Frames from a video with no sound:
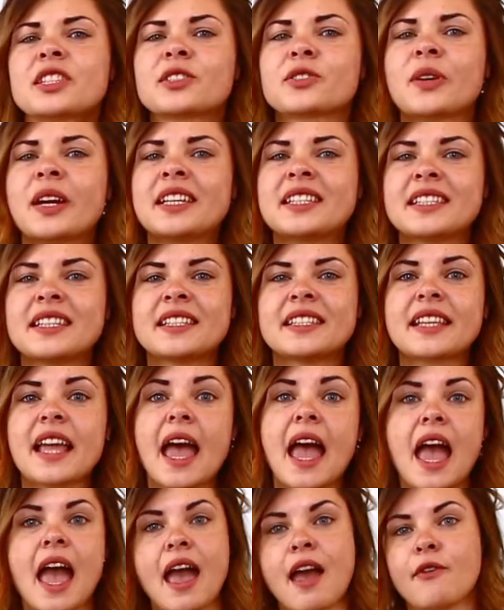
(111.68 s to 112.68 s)
craze is
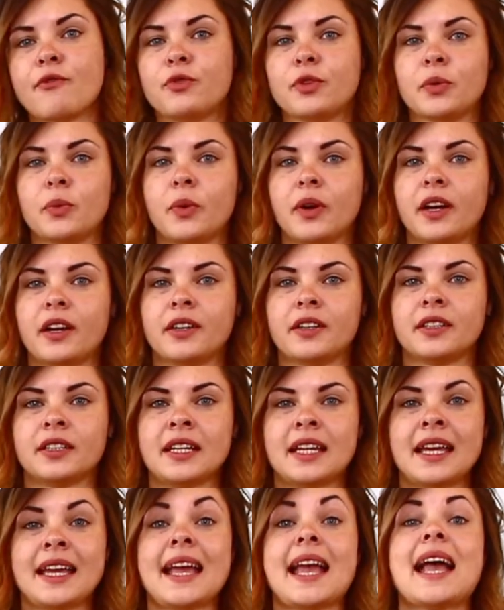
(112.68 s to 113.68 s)
everywhere,
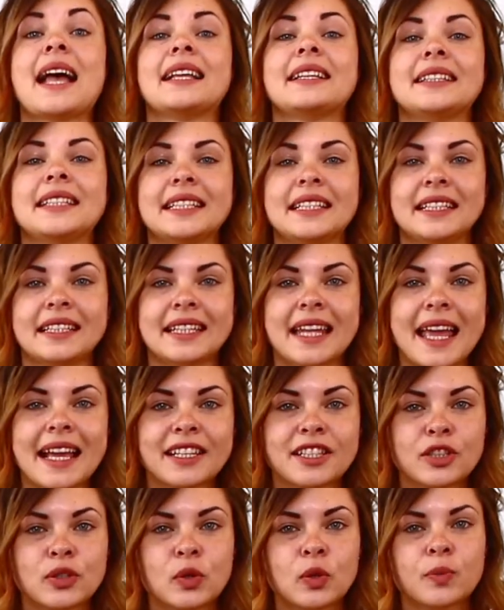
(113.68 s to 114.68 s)
and the
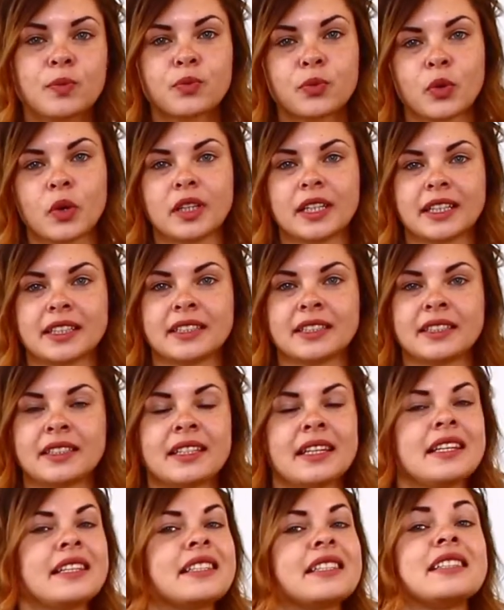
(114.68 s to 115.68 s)
next cool product
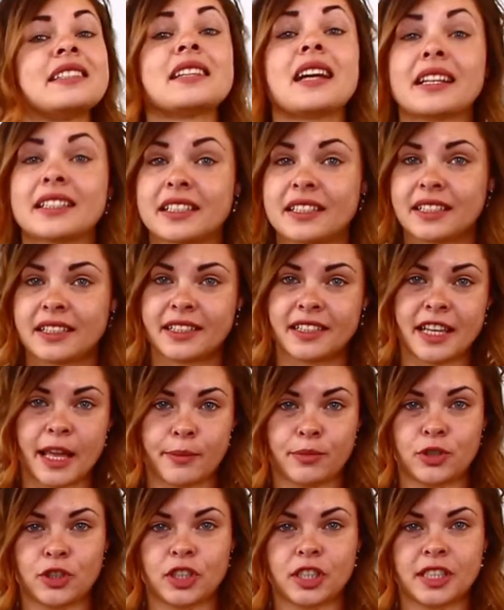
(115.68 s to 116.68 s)
is not an
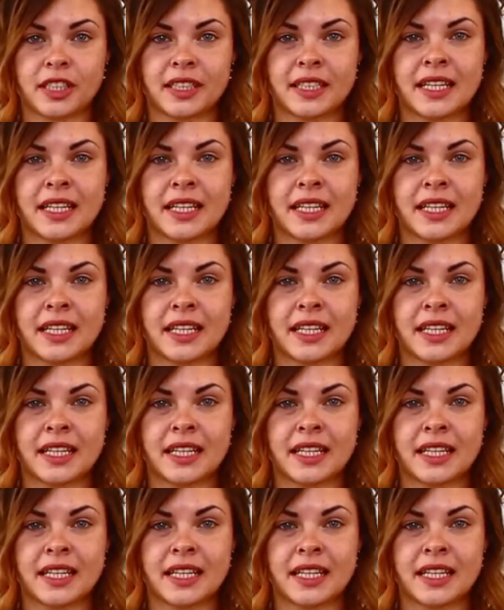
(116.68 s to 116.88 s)
exception.